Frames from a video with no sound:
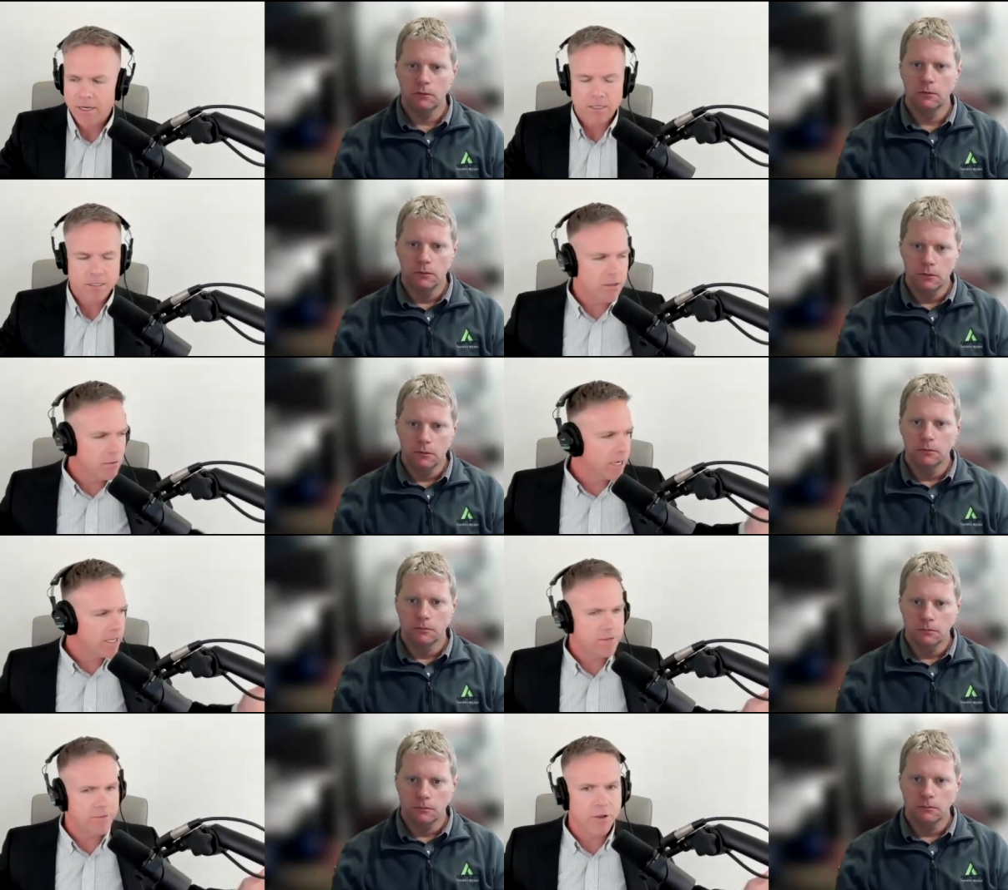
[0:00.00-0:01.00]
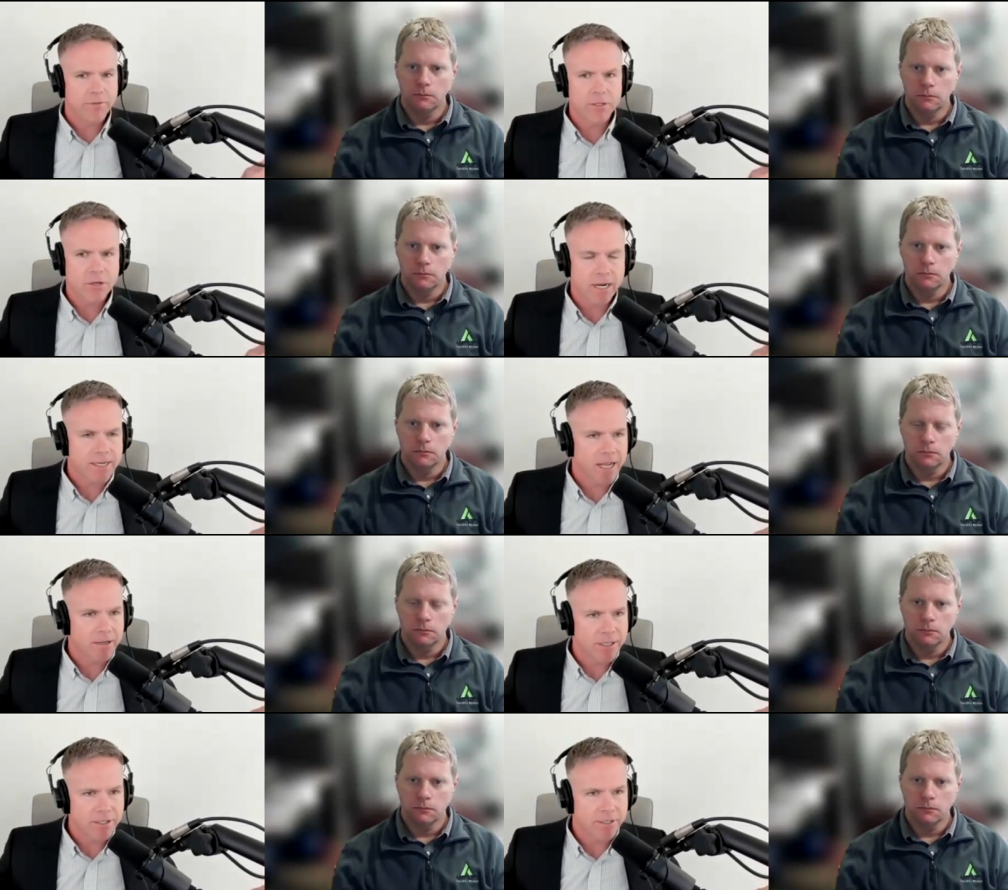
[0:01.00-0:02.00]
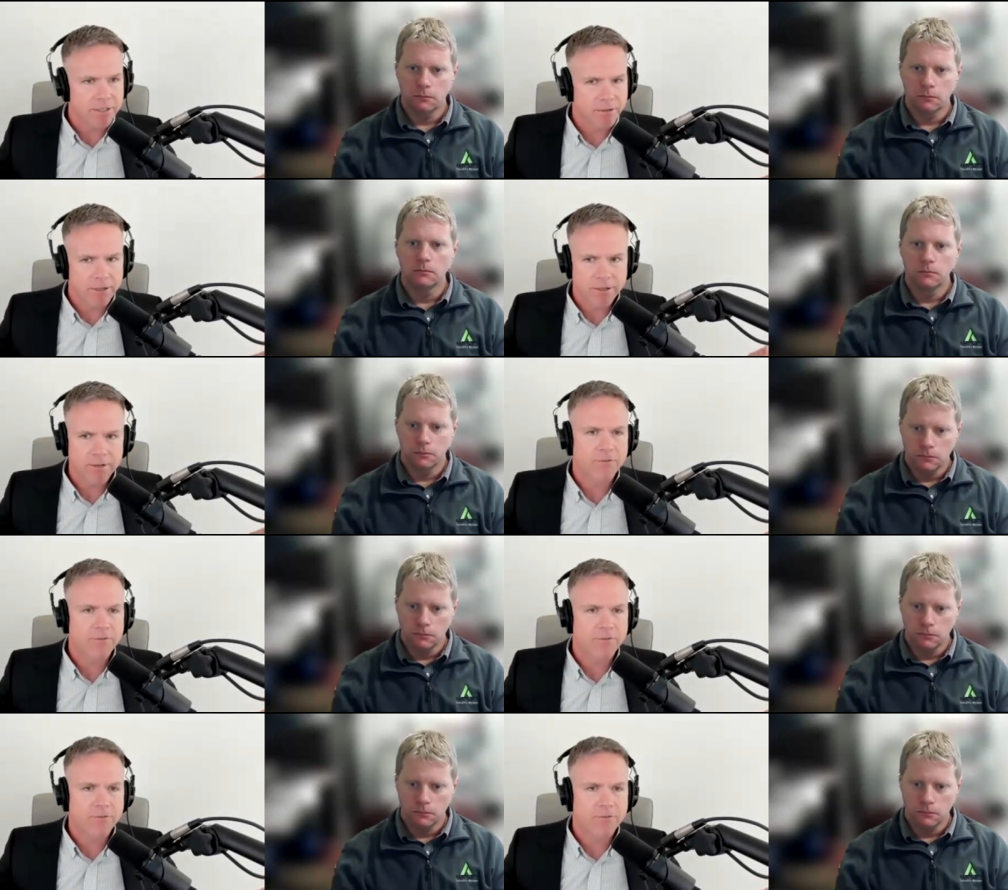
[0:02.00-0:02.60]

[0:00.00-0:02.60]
Speaker 1: Because otherwise, if you have to track down an issue, good